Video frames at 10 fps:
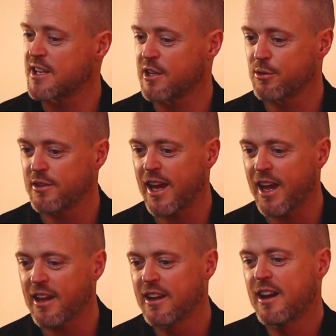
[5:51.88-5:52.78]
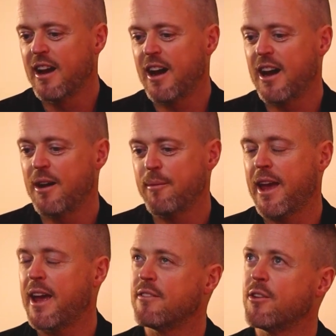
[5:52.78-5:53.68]
single day,
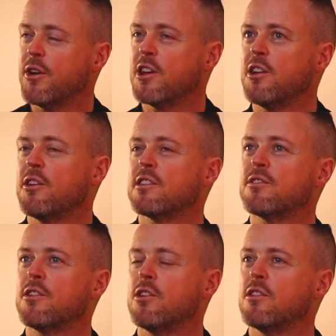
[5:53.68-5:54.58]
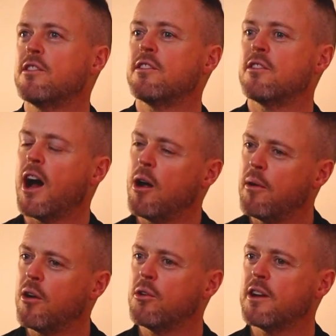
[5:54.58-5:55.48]
and very curious for you to
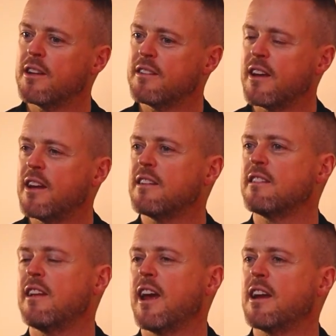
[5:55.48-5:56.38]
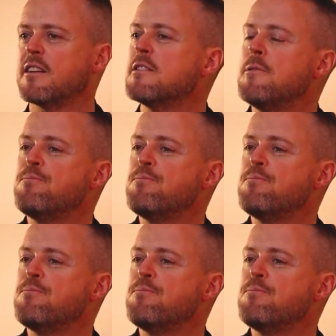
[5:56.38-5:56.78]
help our audience understand